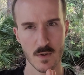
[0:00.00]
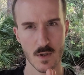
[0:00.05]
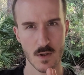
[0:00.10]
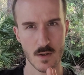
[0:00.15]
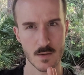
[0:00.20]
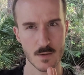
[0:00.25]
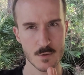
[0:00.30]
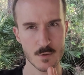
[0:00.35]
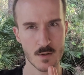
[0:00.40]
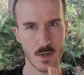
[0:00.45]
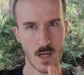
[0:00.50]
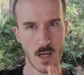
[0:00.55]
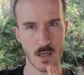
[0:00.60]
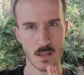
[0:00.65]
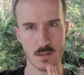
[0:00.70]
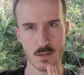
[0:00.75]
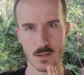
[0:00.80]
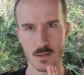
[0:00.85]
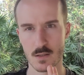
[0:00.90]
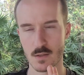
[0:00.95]

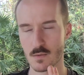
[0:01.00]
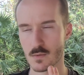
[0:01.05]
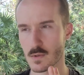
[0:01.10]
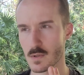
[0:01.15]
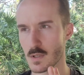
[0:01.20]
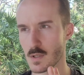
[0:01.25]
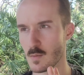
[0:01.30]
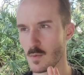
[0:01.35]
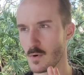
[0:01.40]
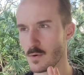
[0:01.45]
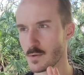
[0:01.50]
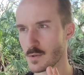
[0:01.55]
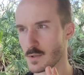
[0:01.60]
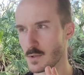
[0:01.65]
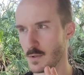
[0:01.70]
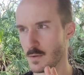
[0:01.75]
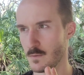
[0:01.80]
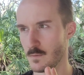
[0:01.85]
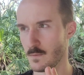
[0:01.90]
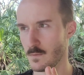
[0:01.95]
contracts to do with the
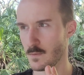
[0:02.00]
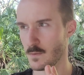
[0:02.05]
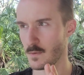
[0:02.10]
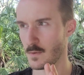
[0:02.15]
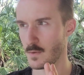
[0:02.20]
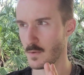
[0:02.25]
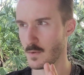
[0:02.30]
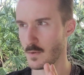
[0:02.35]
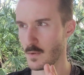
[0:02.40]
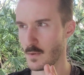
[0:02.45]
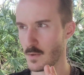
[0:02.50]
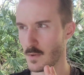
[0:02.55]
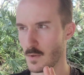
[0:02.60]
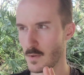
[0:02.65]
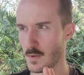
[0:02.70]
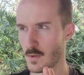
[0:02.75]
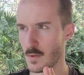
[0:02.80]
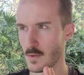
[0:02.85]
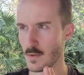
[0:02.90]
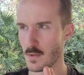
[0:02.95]
emotion of
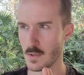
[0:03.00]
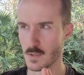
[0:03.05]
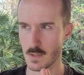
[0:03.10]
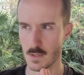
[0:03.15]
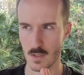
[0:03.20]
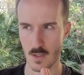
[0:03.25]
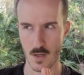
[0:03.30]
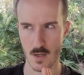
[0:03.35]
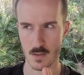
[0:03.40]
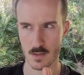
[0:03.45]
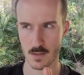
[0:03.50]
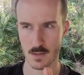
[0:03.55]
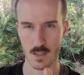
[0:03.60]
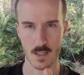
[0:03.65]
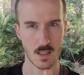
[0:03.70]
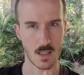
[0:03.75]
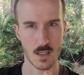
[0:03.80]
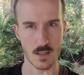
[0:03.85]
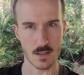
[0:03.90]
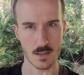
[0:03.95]
disgust. I
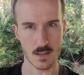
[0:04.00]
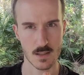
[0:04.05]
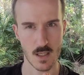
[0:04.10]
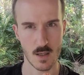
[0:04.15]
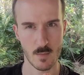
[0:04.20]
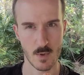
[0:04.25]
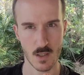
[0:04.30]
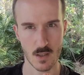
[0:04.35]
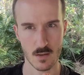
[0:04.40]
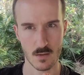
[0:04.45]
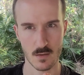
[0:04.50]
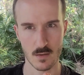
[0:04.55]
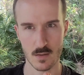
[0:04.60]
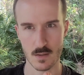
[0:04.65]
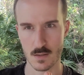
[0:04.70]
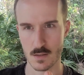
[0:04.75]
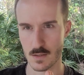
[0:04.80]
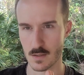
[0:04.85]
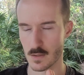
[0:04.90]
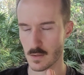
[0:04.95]
can't stomach
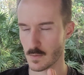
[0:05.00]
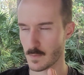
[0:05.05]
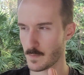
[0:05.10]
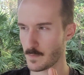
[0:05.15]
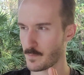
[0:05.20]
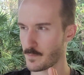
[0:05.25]
this.